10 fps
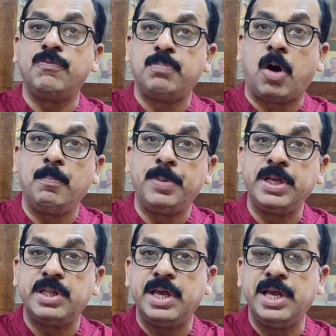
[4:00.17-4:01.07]
of
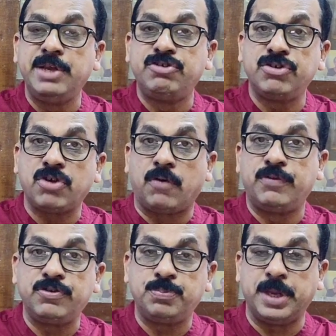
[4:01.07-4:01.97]
bombing the Aegis
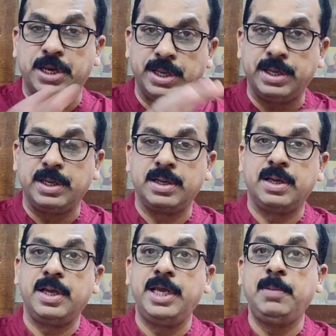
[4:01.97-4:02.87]
office building,
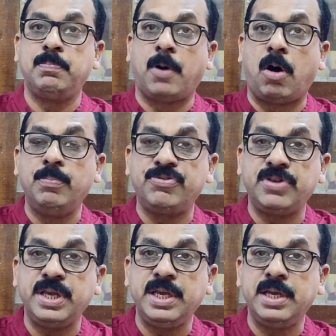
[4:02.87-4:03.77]
he
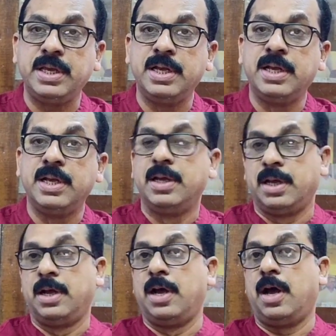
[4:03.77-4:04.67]
bombs the
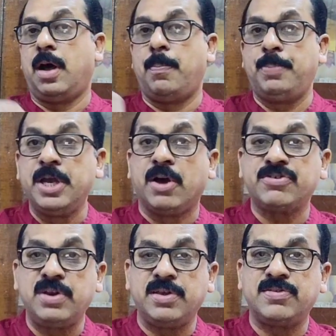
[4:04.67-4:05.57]

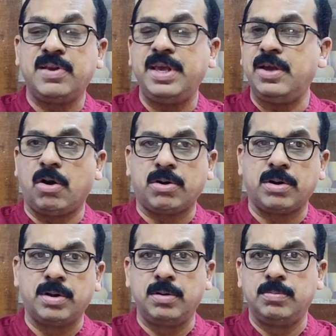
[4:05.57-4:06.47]
Peerlessly
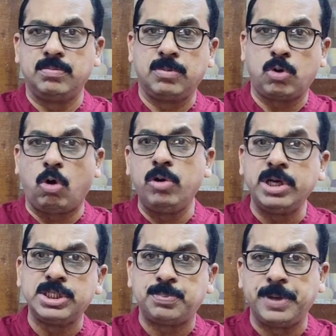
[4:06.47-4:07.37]
or
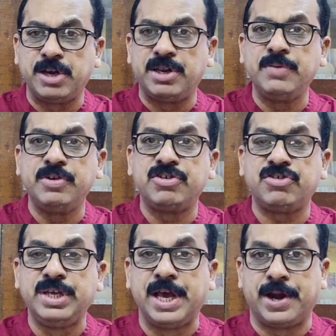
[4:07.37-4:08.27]
Coders building which
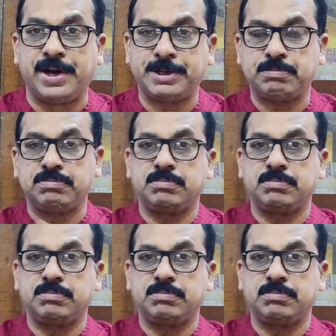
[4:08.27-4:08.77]
is near it.